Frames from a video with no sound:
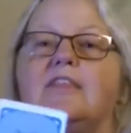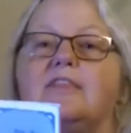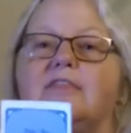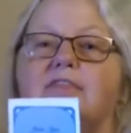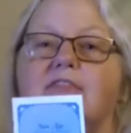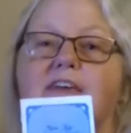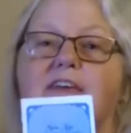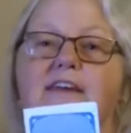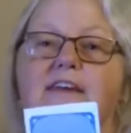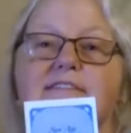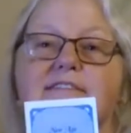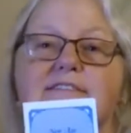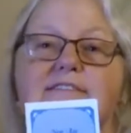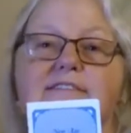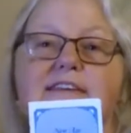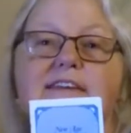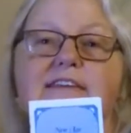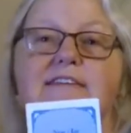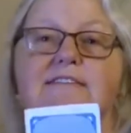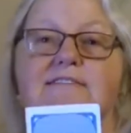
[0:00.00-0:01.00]
This
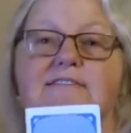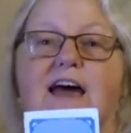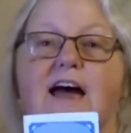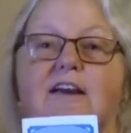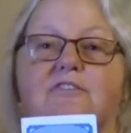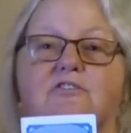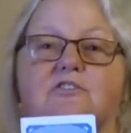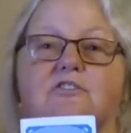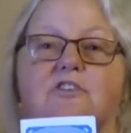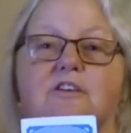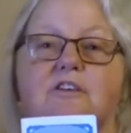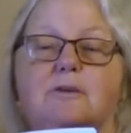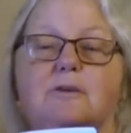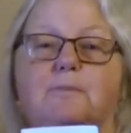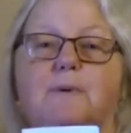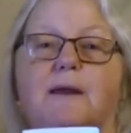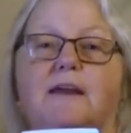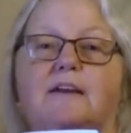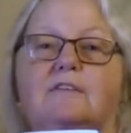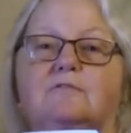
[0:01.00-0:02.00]
is actually the
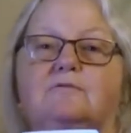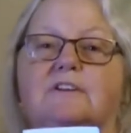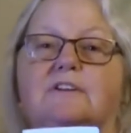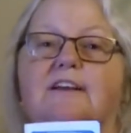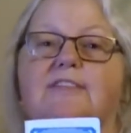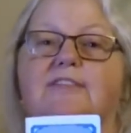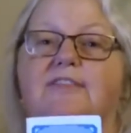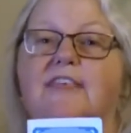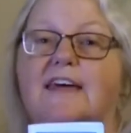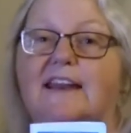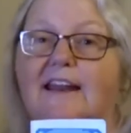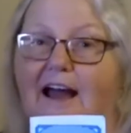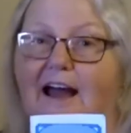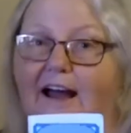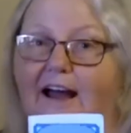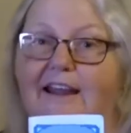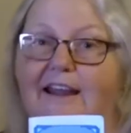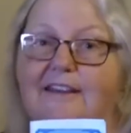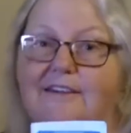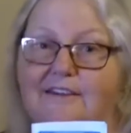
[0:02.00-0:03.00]
pamphlet that
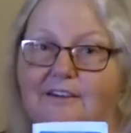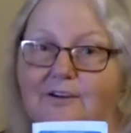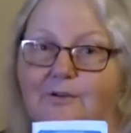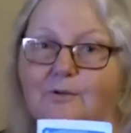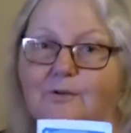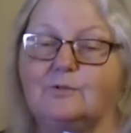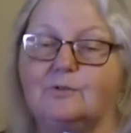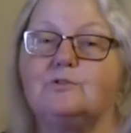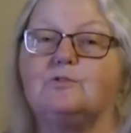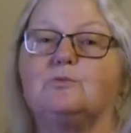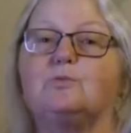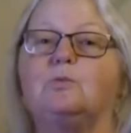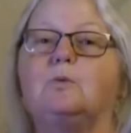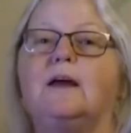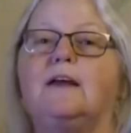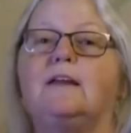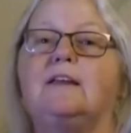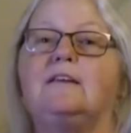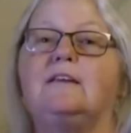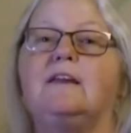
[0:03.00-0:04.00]
I use
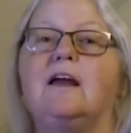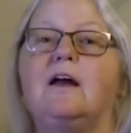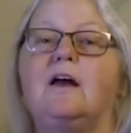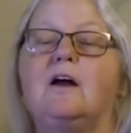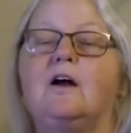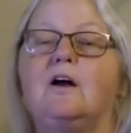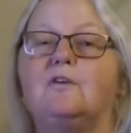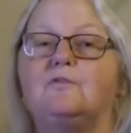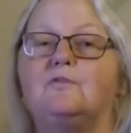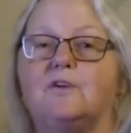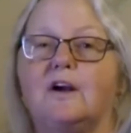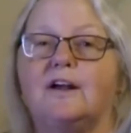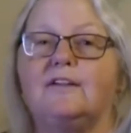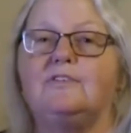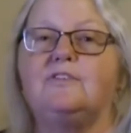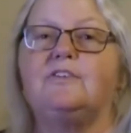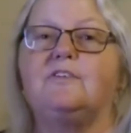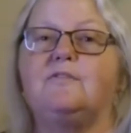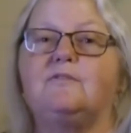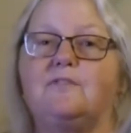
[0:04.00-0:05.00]
when
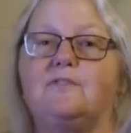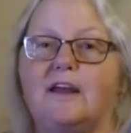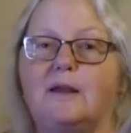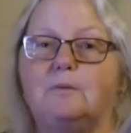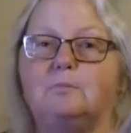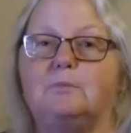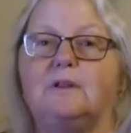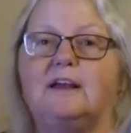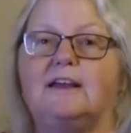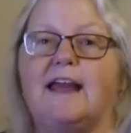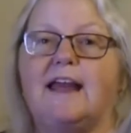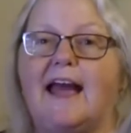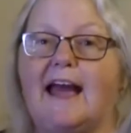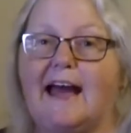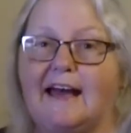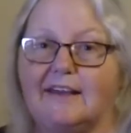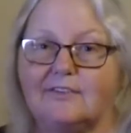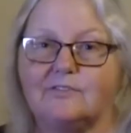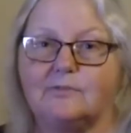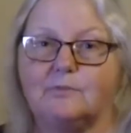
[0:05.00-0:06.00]
friends and family
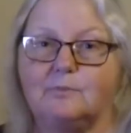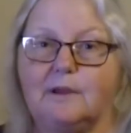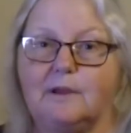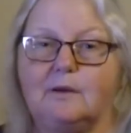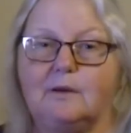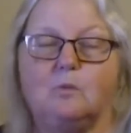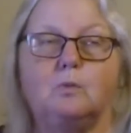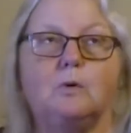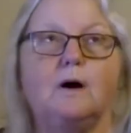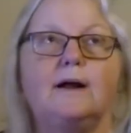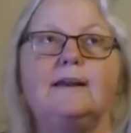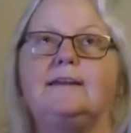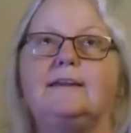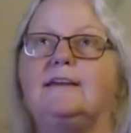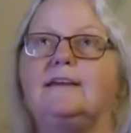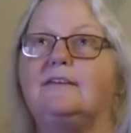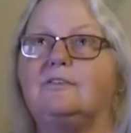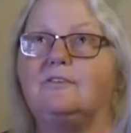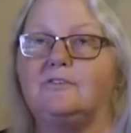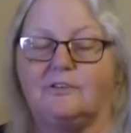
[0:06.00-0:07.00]
ask me, what
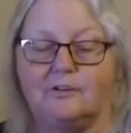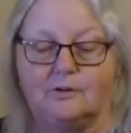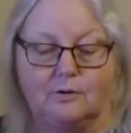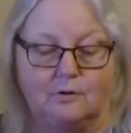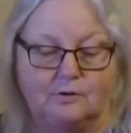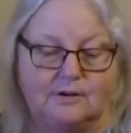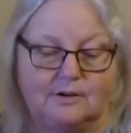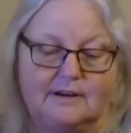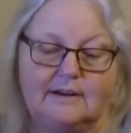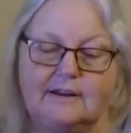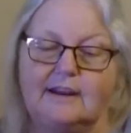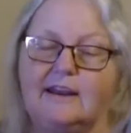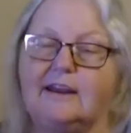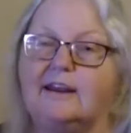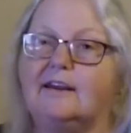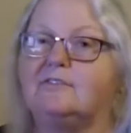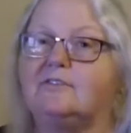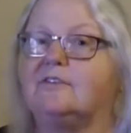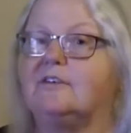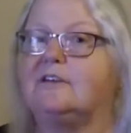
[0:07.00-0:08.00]
is unity?
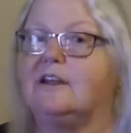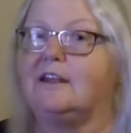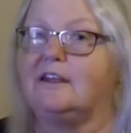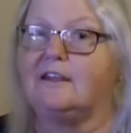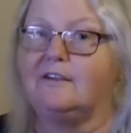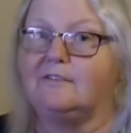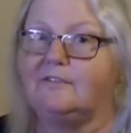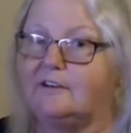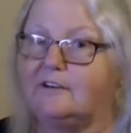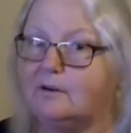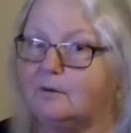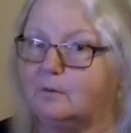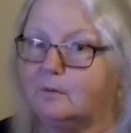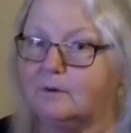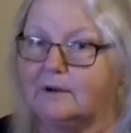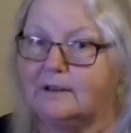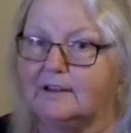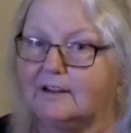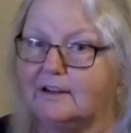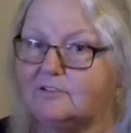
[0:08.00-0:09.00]
Is it even a
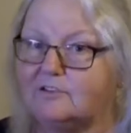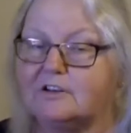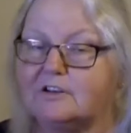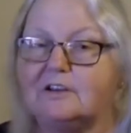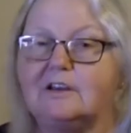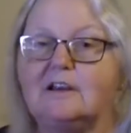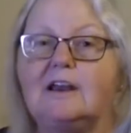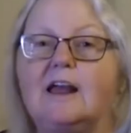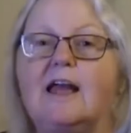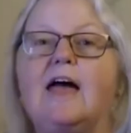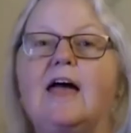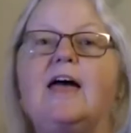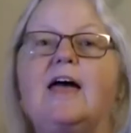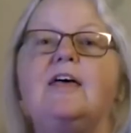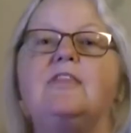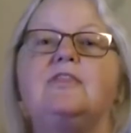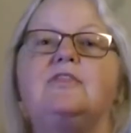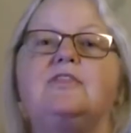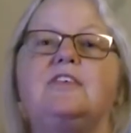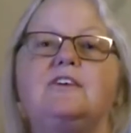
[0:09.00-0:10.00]
religion?
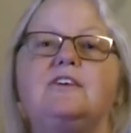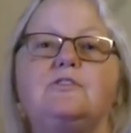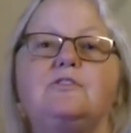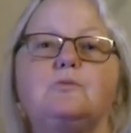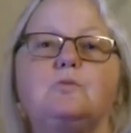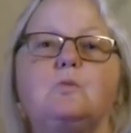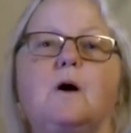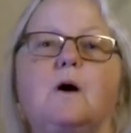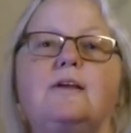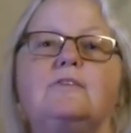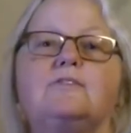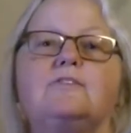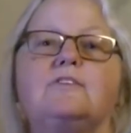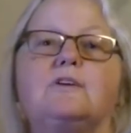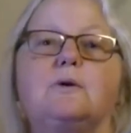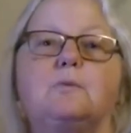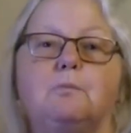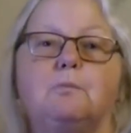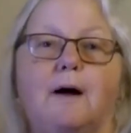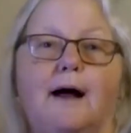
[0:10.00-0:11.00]
This was
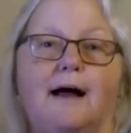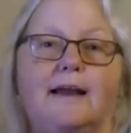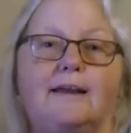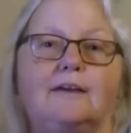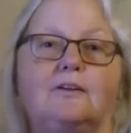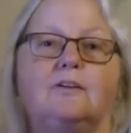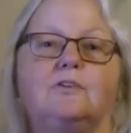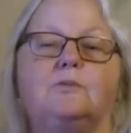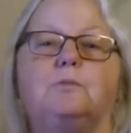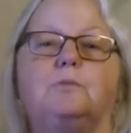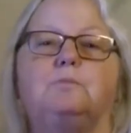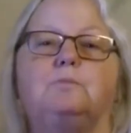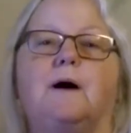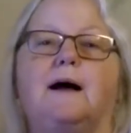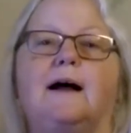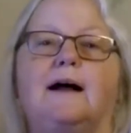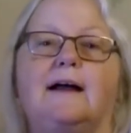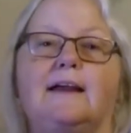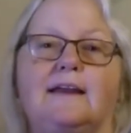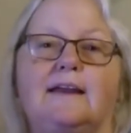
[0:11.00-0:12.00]
compiled
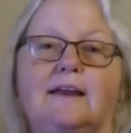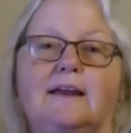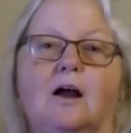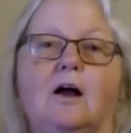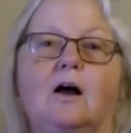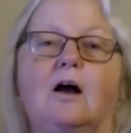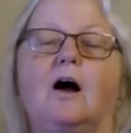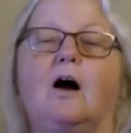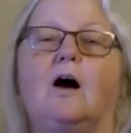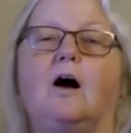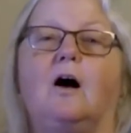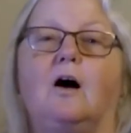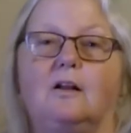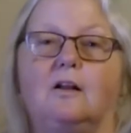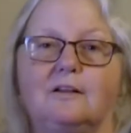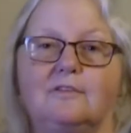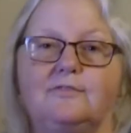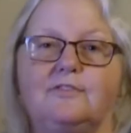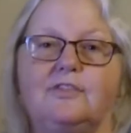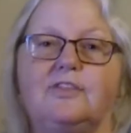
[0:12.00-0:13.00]
by
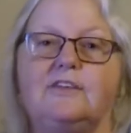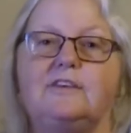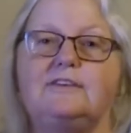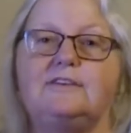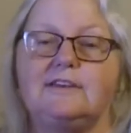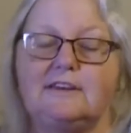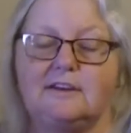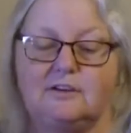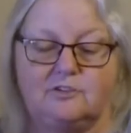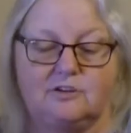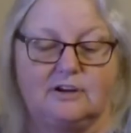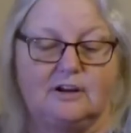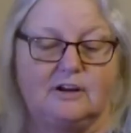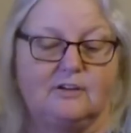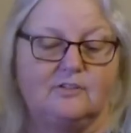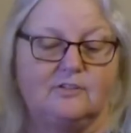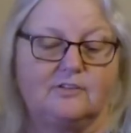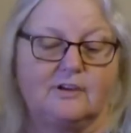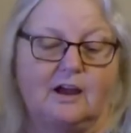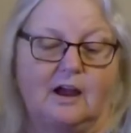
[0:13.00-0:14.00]
all of the
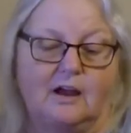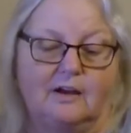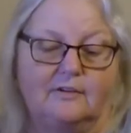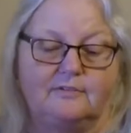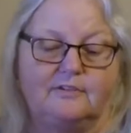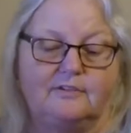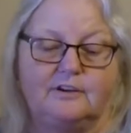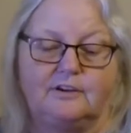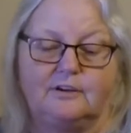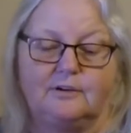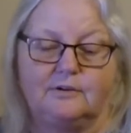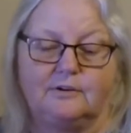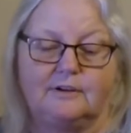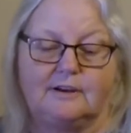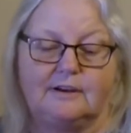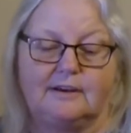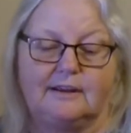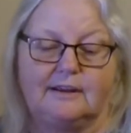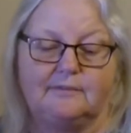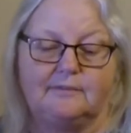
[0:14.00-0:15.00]
teachings of
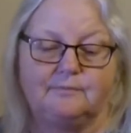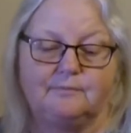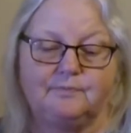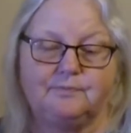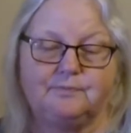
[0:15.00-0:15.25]
unity.